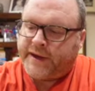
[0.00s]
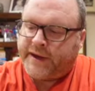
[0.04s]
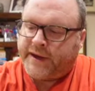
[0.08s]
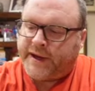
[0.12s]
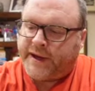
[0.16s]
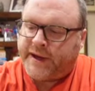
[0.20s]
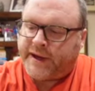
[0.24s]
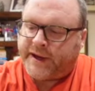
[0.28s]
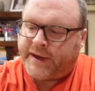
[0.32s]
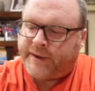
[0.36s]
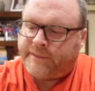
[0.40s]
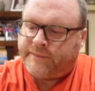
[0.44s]

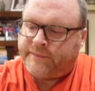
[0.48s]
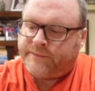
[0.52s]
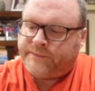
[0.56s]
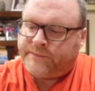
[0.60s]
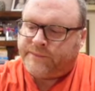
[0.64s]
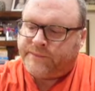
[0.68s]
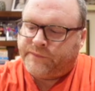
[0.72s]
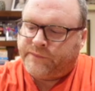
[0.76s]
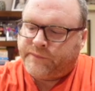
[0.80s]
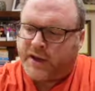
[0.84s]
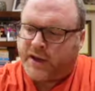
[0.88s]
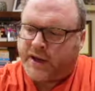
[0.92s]
And
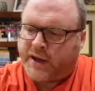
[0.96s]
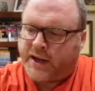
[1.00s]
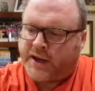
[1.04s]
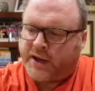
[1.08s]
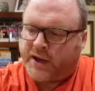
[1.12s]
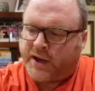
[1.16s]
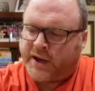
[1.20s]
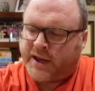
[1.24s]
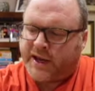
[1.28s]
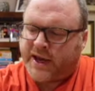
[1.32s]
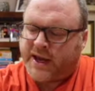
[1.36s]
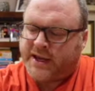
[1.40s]

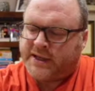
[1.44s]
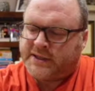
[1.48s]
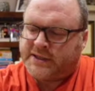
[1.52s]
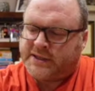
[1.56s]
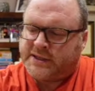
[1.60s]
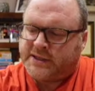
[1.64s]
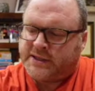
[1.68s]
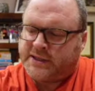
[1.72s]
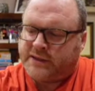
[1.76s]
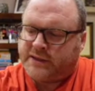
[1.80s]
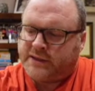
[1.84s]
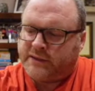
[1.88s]
I
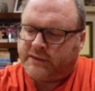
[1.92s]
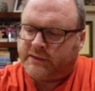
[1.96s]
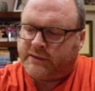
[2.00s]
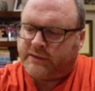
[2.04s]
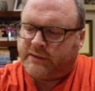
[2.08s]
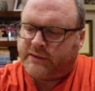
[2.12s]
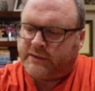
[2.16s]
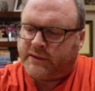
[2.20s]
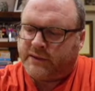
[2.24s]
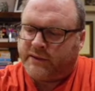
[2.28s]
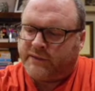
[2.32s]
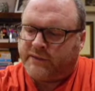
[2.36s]
guess
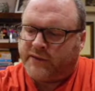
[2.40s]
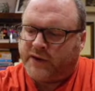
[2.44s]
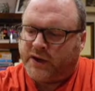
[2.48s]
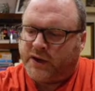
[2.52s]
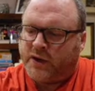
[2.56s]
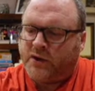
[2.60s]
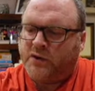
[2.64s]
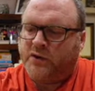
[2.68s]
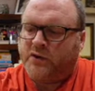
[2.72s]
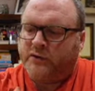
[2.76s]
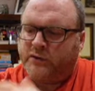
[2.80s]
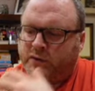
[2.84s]
the
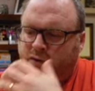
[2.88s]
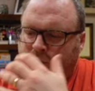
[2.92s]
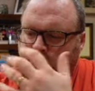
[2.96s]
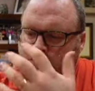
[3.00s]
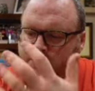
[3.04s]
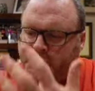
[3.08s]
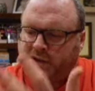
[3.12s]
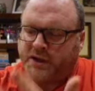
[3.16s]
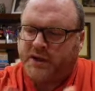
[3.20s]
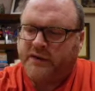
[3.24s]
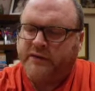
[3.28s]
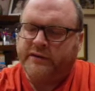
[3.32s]

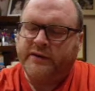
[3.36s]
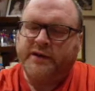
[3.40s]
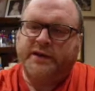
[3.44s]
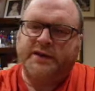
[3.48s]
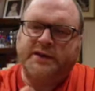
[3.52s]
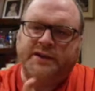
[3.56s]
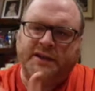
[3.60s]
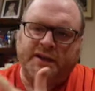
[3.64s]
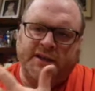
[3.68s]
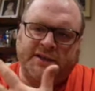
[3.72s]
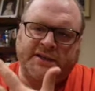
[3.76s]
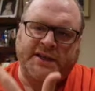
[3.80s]
funerals are in
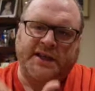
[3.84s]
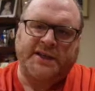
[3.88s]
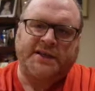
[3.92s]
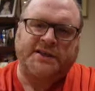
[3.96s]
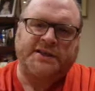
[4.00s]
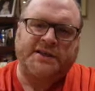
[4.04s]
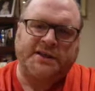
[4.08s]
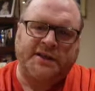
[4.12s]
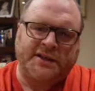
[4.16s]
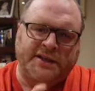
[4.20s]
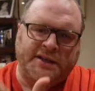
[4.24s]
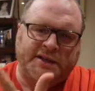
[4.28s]
a
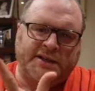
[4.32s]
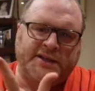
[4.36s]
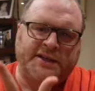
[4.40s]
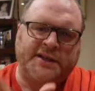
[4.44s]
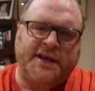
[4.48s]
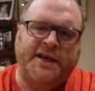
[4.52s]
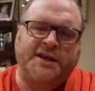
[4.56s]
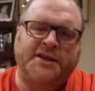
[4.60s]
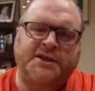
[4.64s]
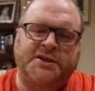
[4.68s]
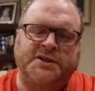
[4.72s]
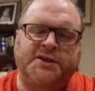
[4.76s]
sense an
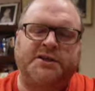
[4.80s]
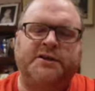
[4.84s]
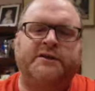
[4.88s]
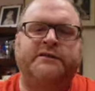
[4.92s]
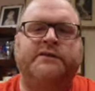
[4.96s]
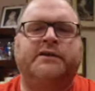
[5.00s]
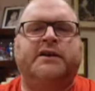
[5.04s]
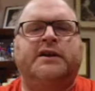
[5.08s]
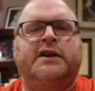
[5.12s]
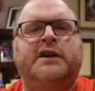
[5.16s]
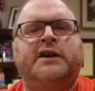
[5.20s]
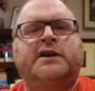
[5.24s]
extension
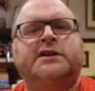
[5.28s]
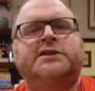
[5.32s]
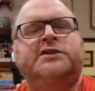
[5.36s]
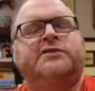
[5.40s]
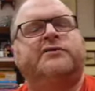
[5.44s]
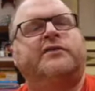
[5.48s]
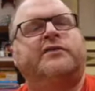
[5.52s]
of the last